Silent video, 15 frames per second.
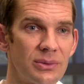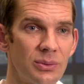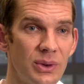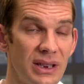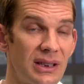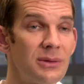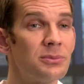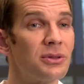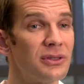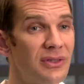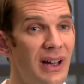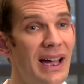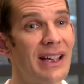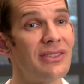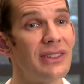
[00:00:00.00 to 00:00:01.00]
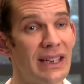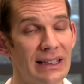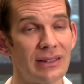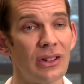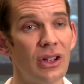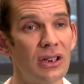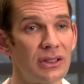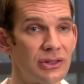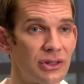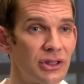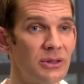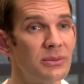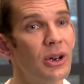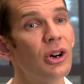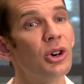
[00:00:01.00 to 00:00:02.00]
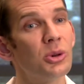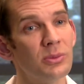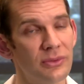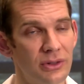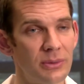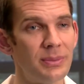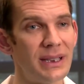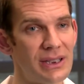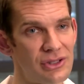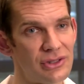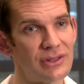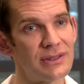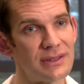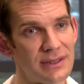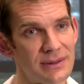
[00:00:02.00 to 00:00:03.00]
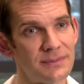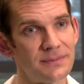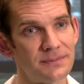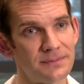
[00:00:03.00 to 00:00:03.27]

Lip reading: we can provide that long-term home for patients.